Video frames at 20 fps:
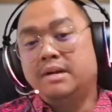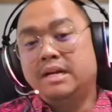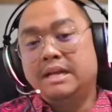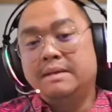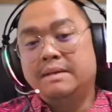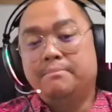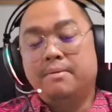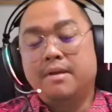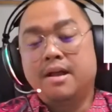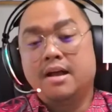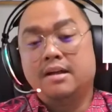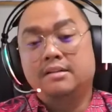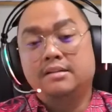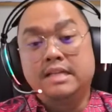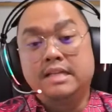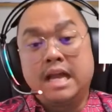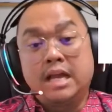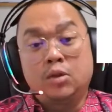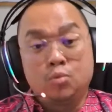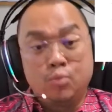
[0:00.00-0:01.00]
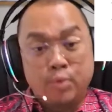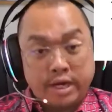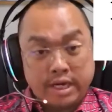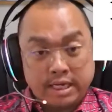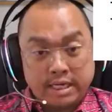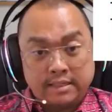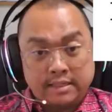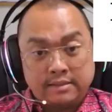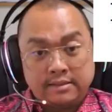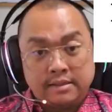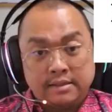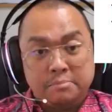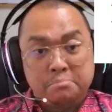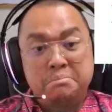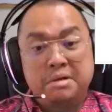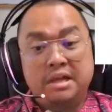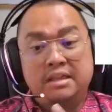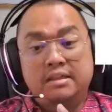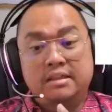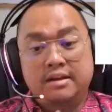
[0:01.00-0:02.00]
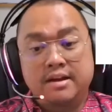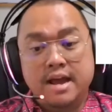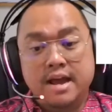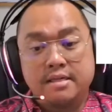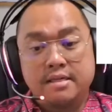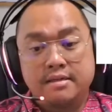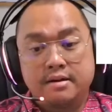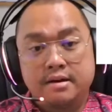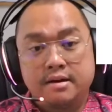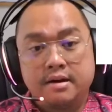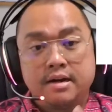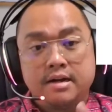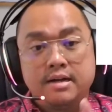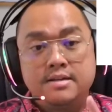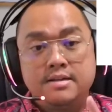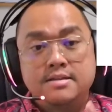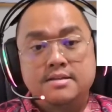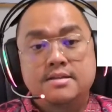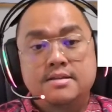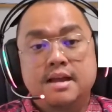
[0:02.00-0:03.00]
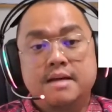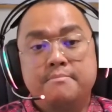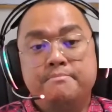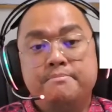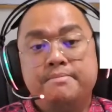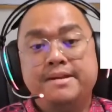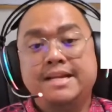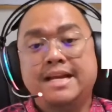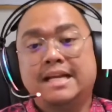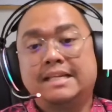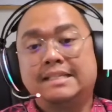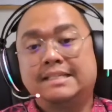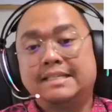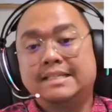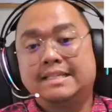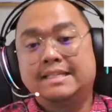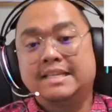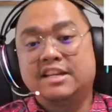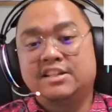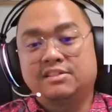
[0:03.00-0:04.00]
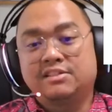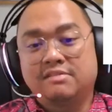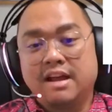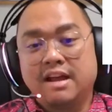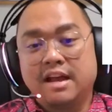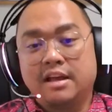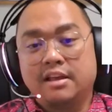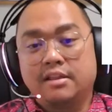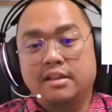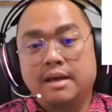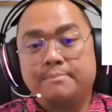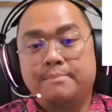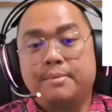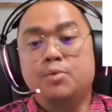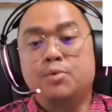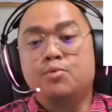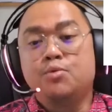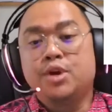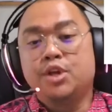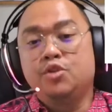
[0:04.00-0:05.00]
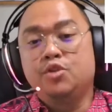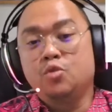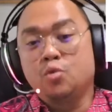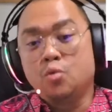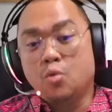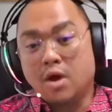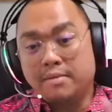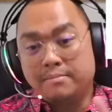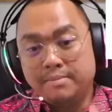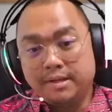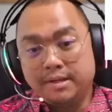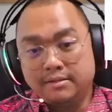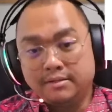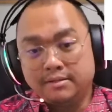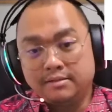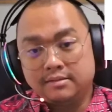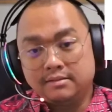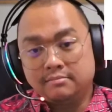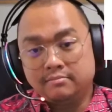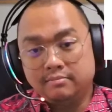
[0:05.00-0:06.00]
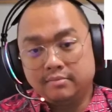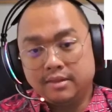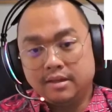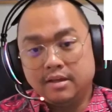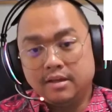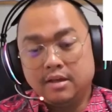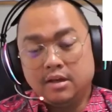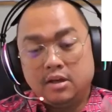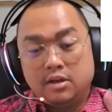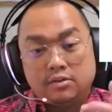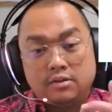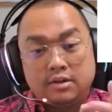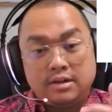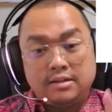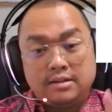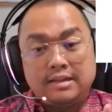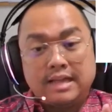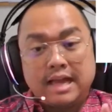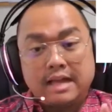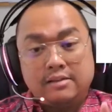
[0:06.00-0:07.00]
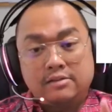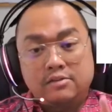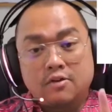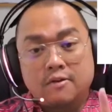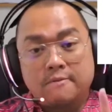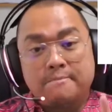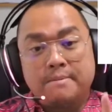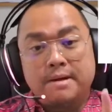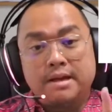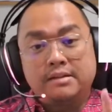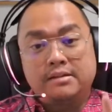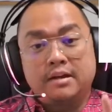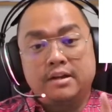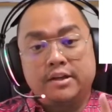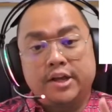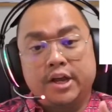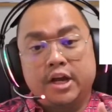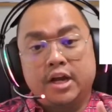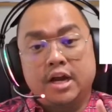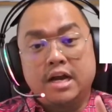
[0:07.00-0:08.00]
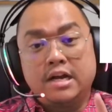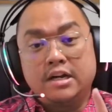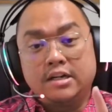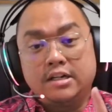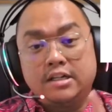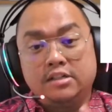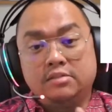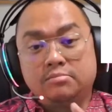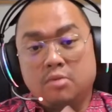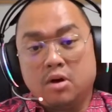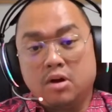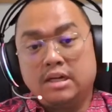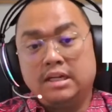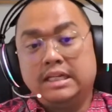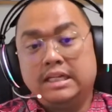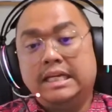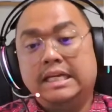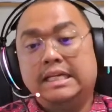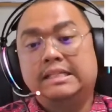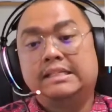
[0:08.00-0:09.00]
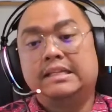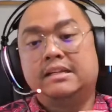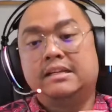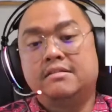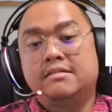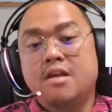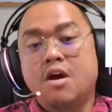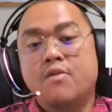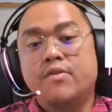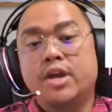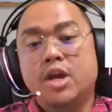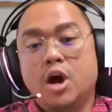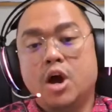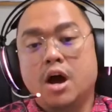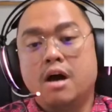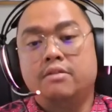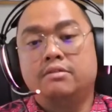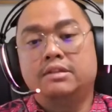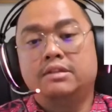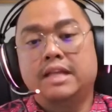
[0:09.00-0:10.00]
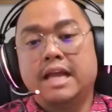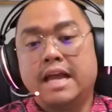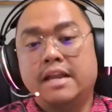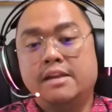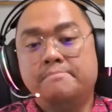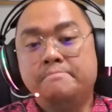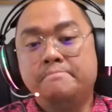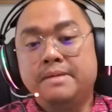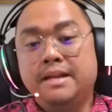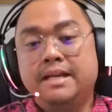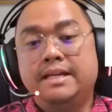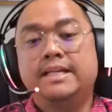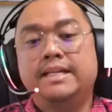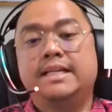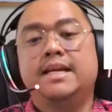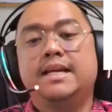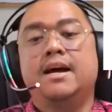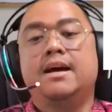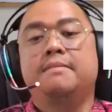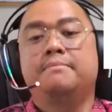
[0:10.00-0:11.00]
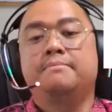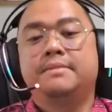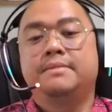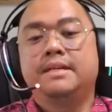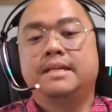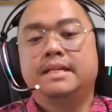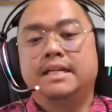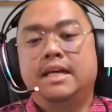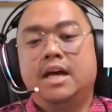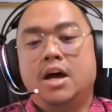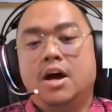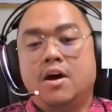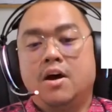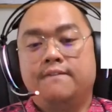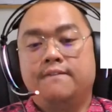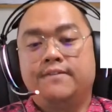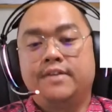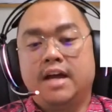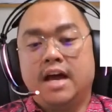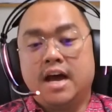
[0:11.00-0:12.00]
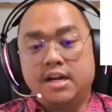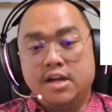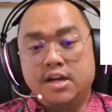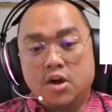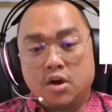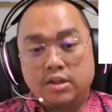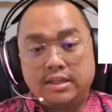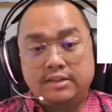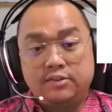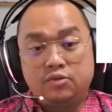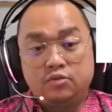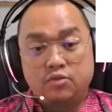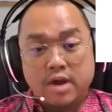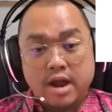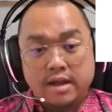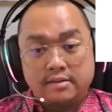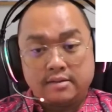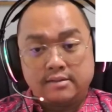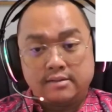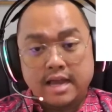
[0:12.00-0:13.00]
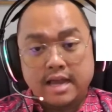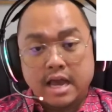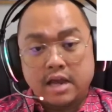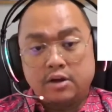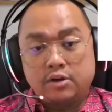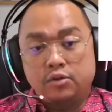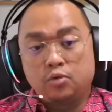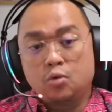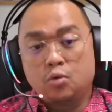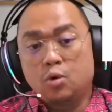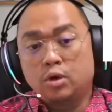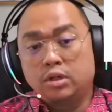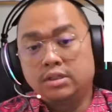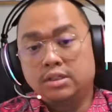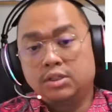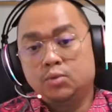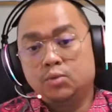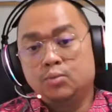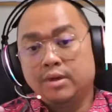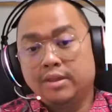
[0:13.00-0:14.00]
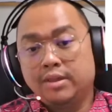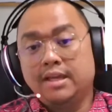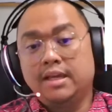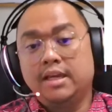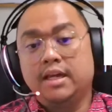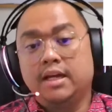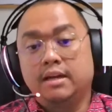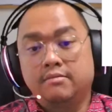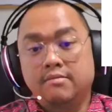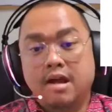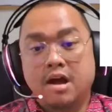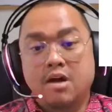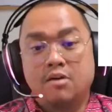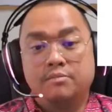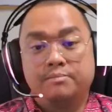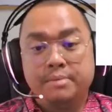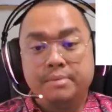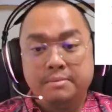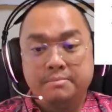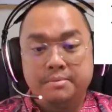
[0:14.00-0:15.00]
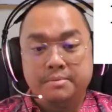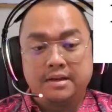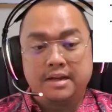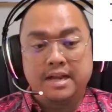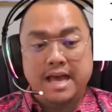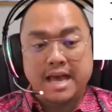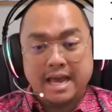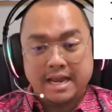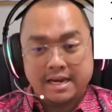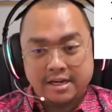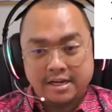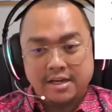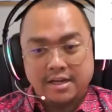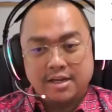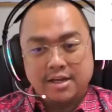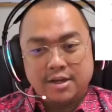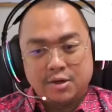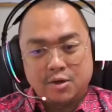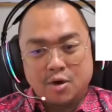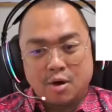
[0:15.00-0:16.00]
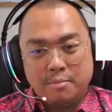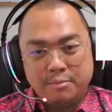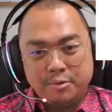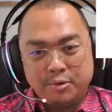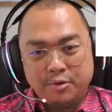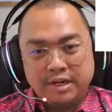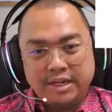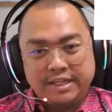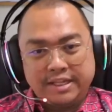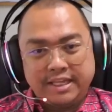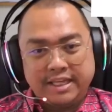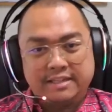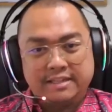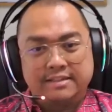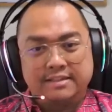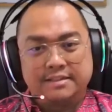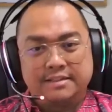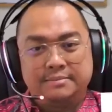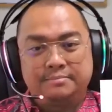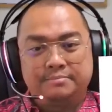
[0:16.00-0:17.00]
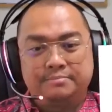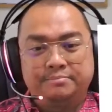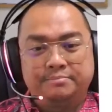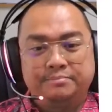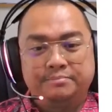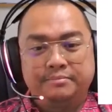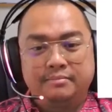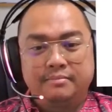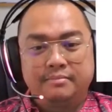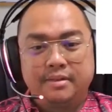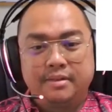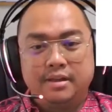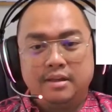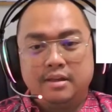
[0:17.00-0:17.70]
Empowerment implies not weakness, but rather some pre-existing strength upon which one builds. So the task of pastoral care under this model is the drawing out and building up of the unnoticed strengths and resources within the around people and communities.